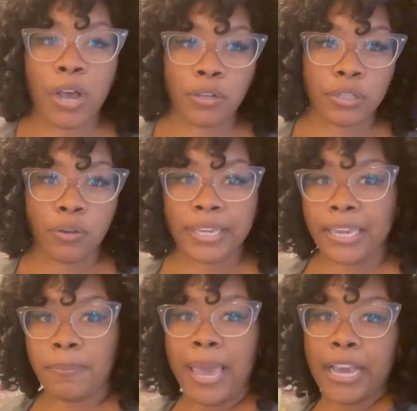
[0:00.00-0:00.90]
we also
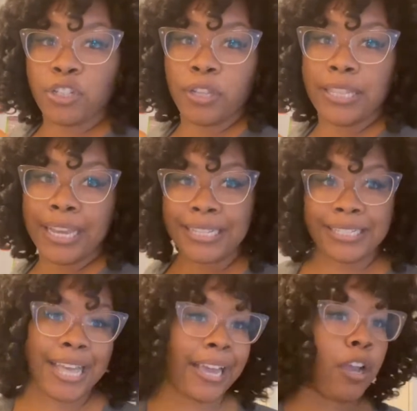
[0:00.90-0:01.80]
keep extra
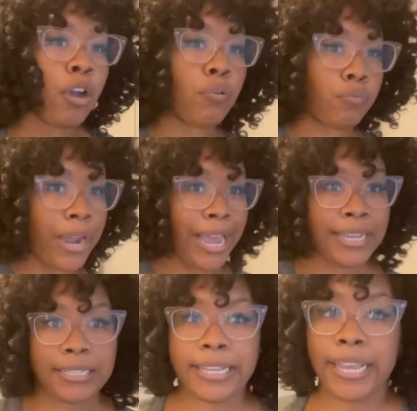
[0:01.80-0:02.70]
things like
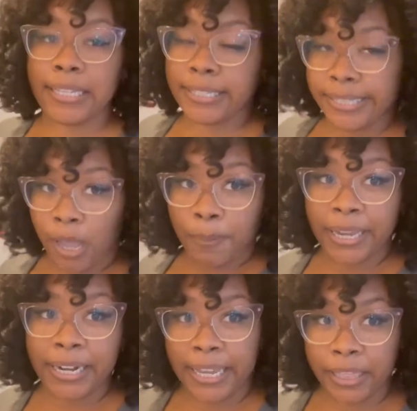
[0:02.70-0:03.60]
rice and
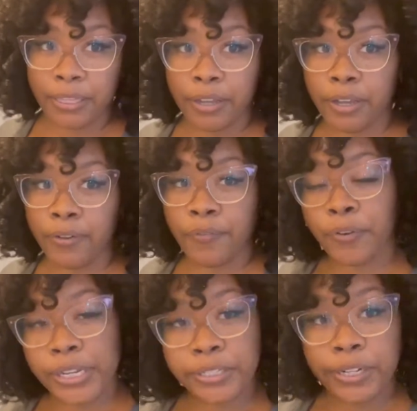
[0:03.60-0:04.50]
salmon in the
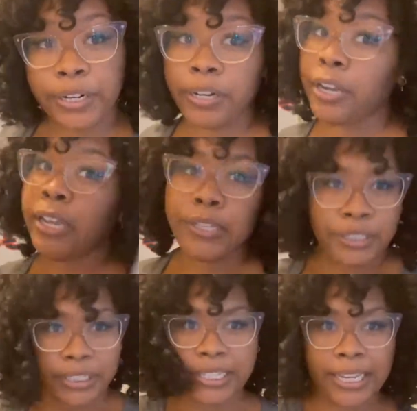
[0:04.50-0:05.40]
freezer just